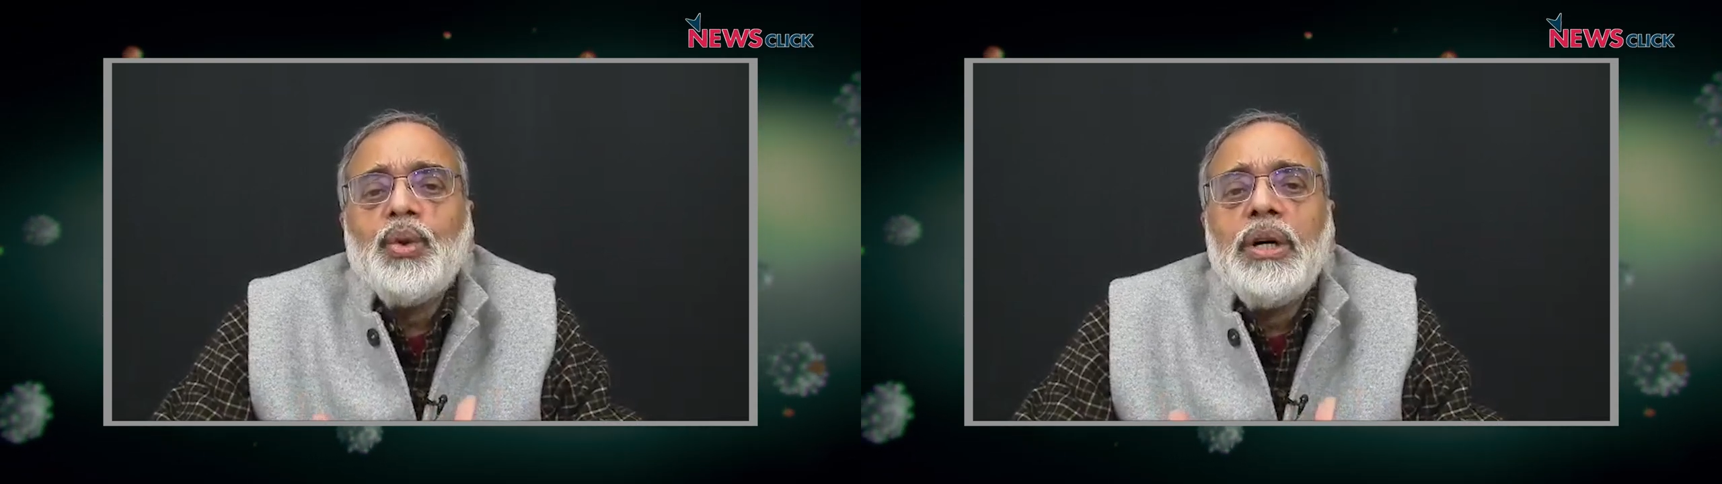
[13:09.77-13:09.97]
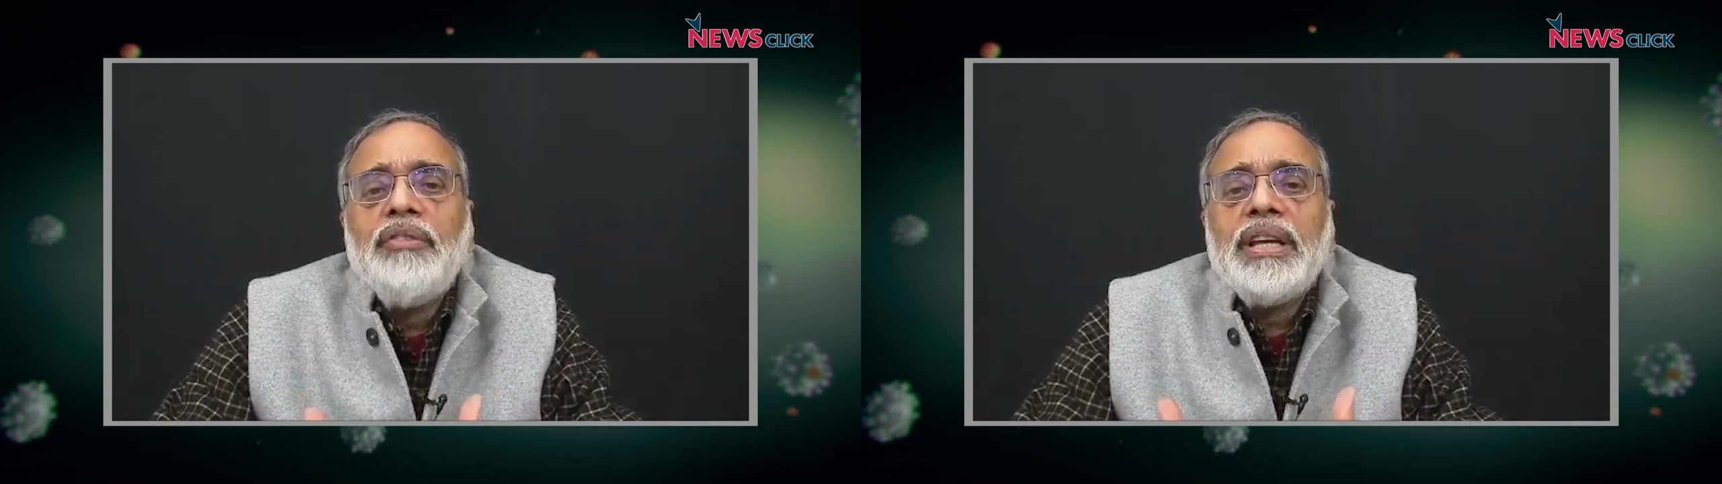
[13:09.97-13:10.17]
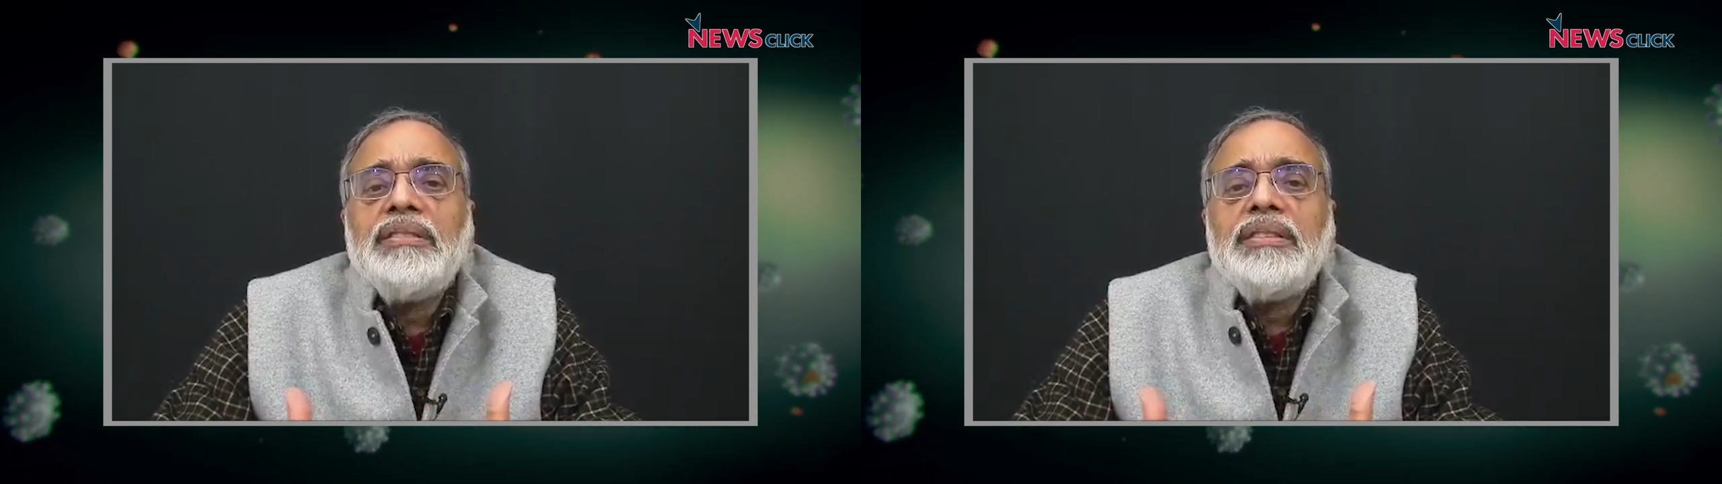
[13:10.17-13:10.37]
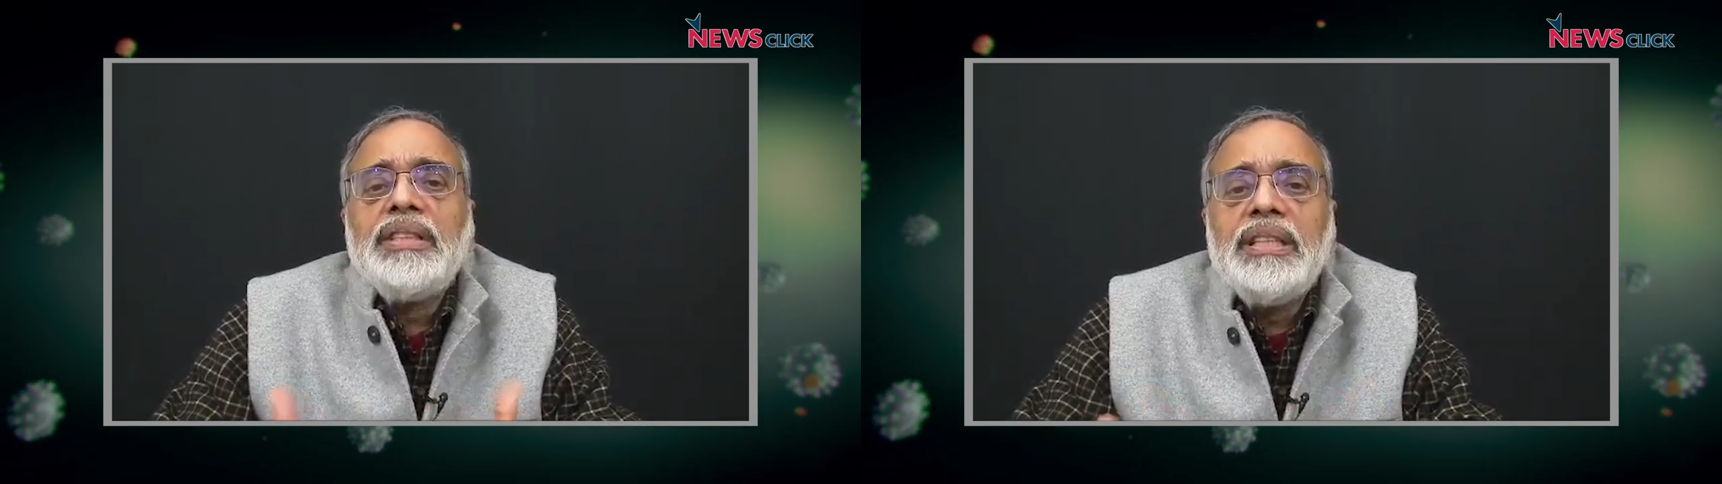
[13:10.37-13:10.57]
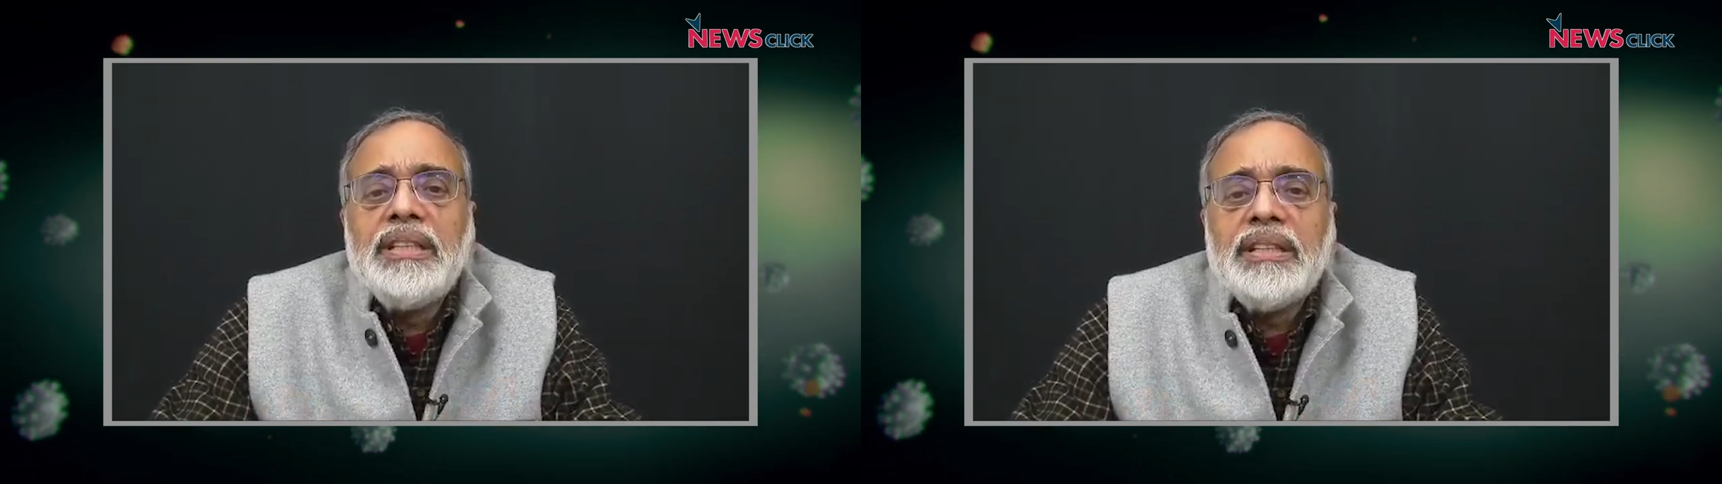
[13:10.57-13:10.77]
to a very
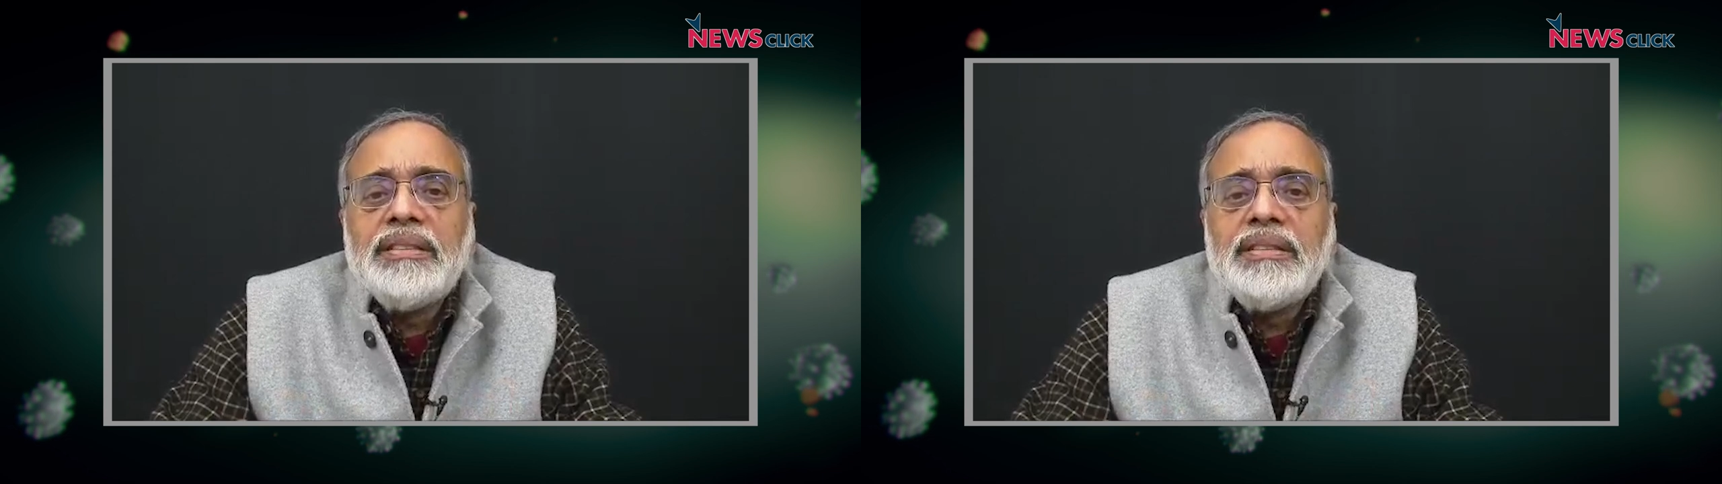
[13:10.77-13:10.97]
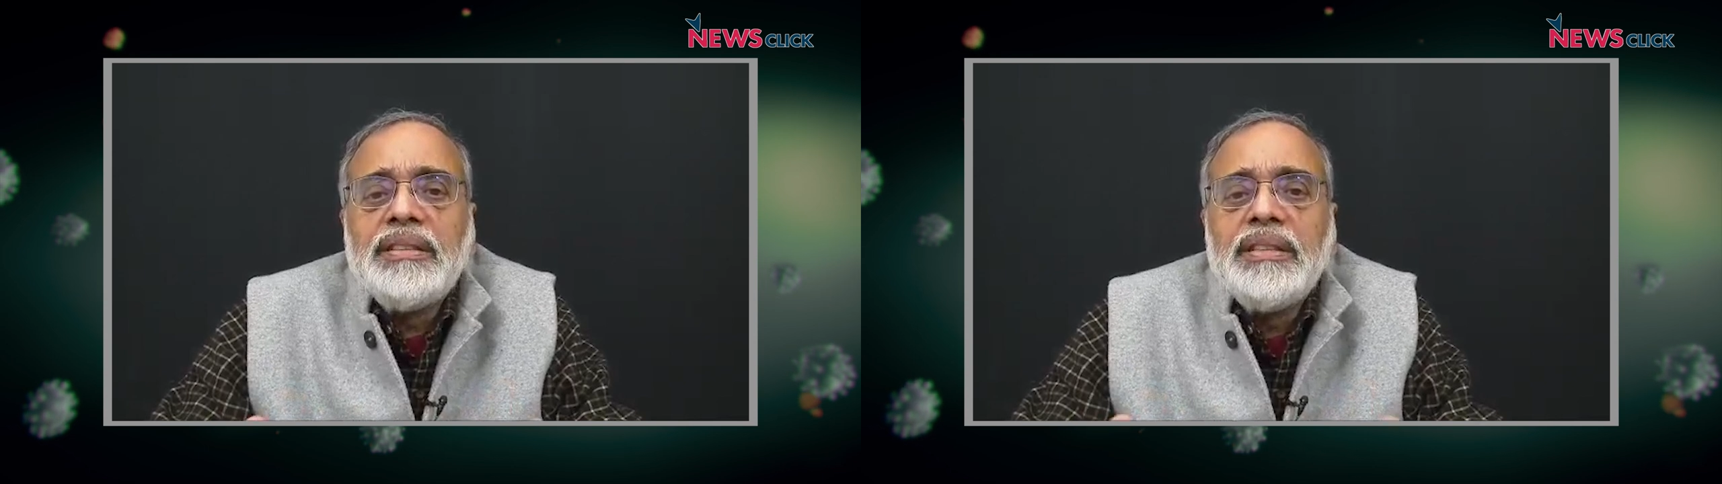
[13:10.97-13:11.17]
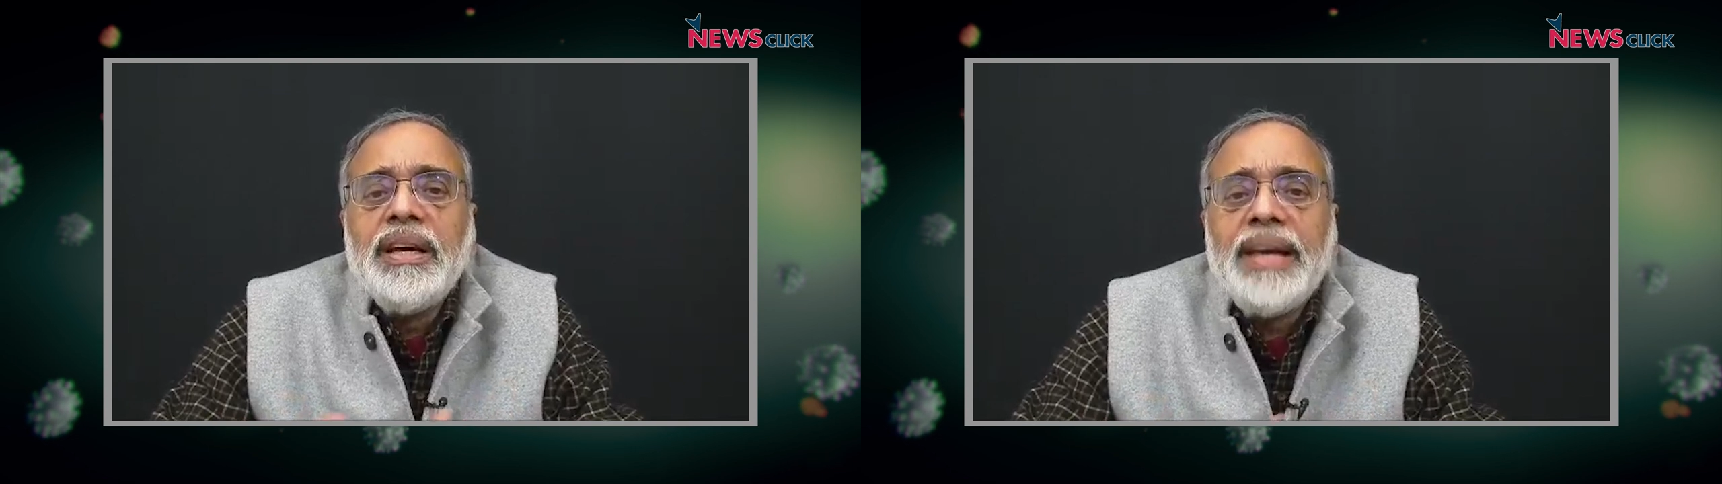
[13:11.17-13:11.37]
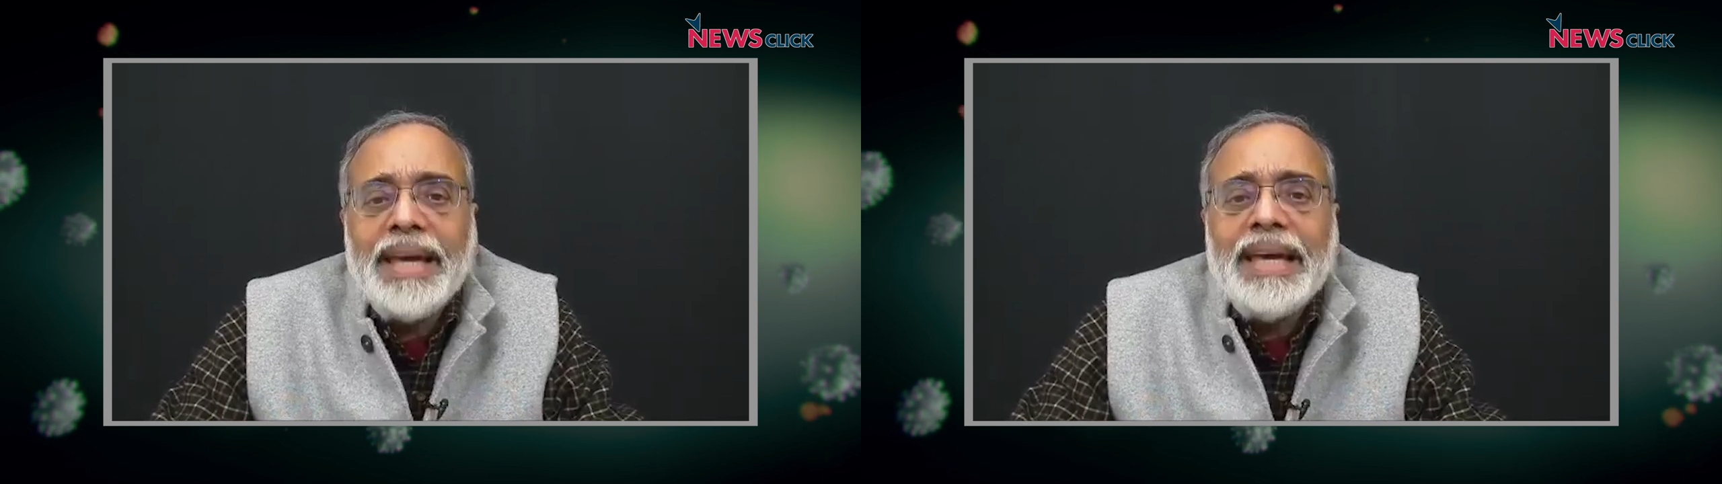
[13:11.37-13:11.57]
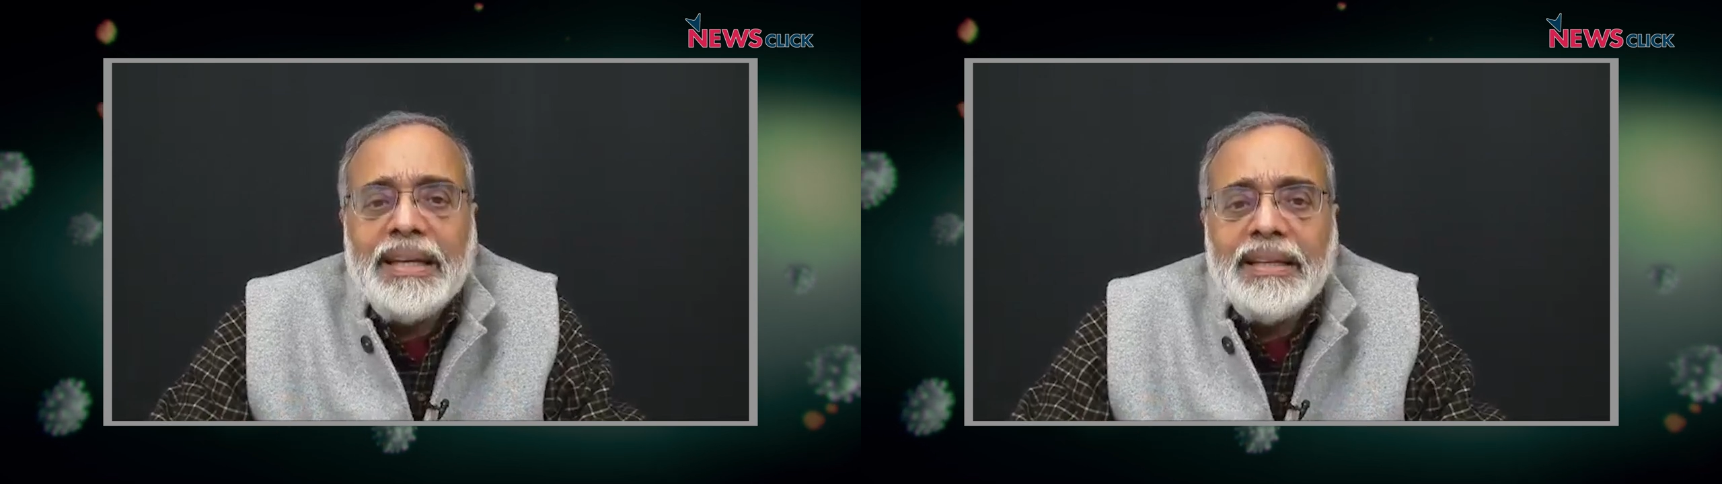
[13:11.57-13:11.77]
serious
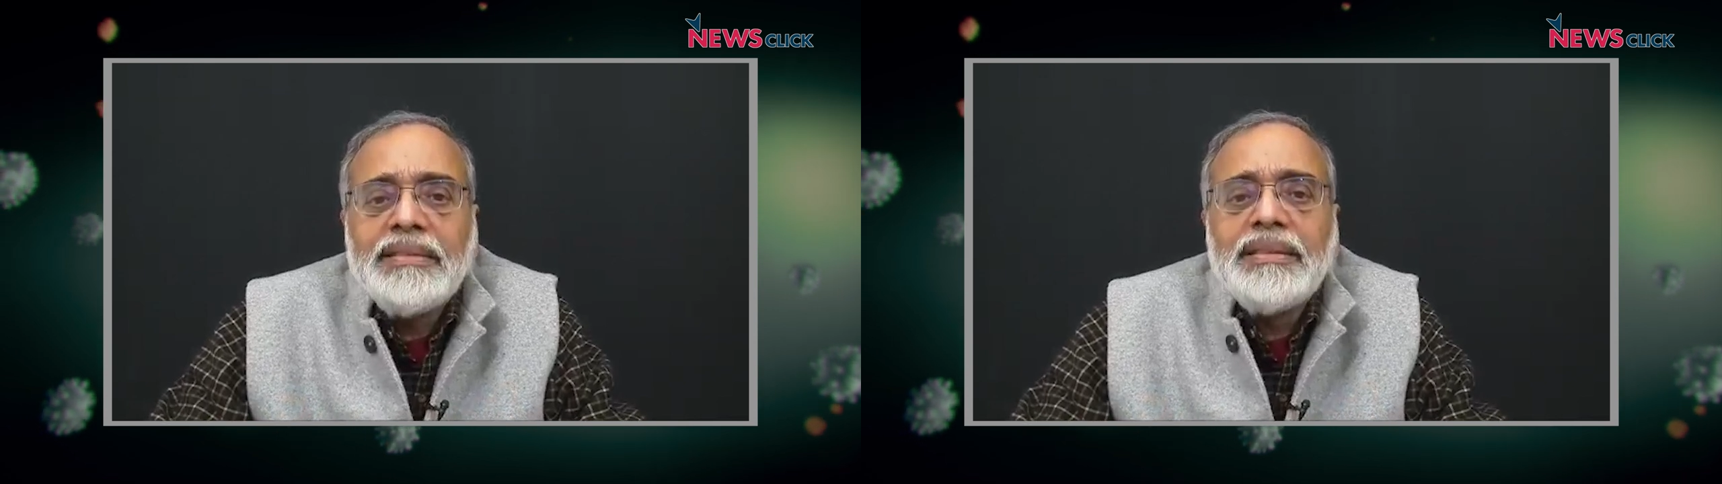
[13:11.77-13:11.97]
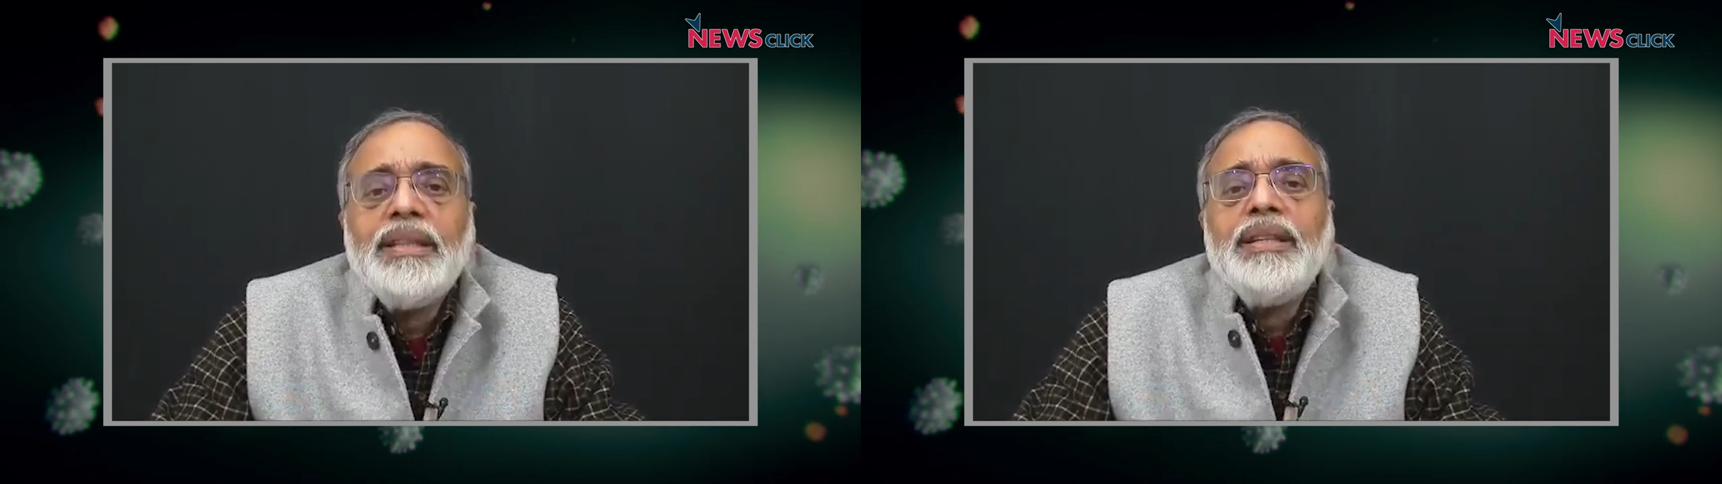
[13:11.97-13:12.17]
case,